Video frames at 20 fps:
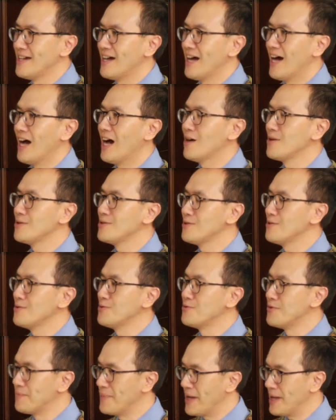how you
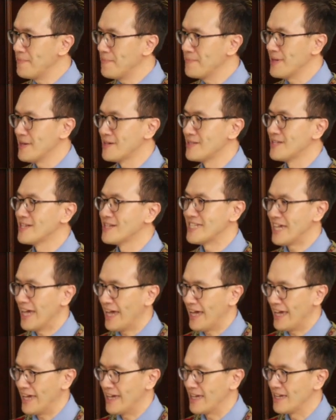remember the
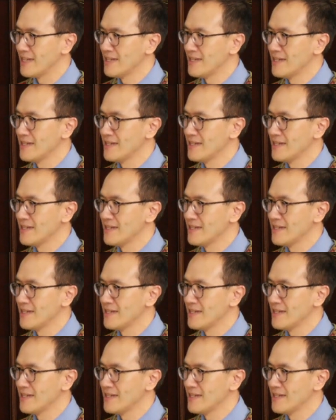day